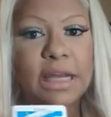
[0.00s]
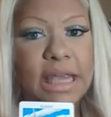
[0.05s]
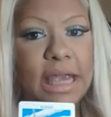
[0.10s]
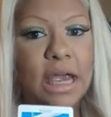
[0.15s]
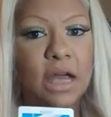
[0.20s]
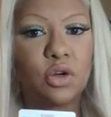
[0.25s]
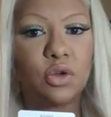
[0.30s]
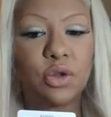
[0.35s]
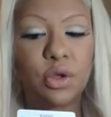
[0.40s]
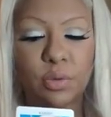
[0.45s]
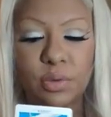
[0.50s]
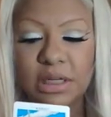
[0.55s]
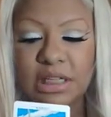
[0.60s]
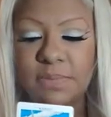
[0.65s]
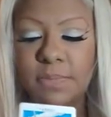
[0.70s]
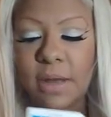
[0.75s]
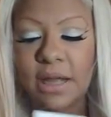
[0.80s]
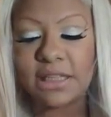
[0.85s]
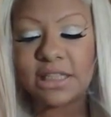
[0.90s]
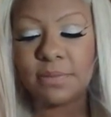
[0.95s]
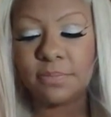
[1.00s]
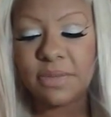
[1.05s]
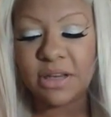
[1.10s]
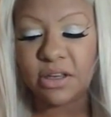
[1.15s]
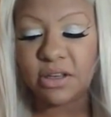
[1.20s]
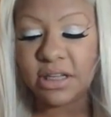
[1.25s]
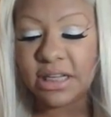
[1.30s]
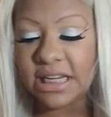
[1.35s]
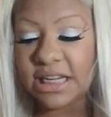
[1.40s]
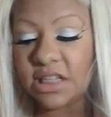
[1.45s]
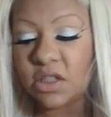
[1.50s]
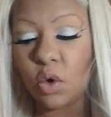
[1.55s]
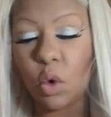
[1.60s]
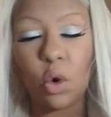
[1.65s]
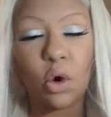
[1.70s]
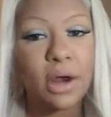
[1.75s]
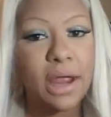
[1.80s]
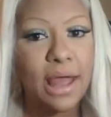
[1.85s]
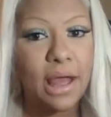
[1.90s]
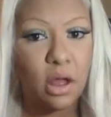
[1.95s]
handle their responsibilities
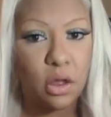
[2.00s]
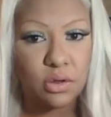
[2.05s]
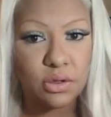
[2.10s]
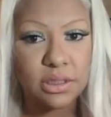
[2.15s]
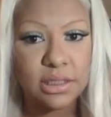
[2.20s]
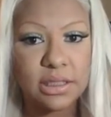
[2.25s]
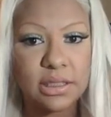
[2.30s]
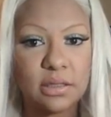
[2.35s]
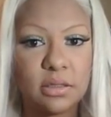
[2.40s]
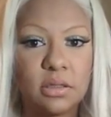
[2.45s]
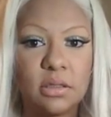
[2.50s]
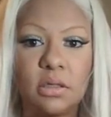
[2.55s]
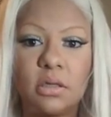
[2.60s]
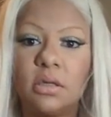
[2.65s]
or else.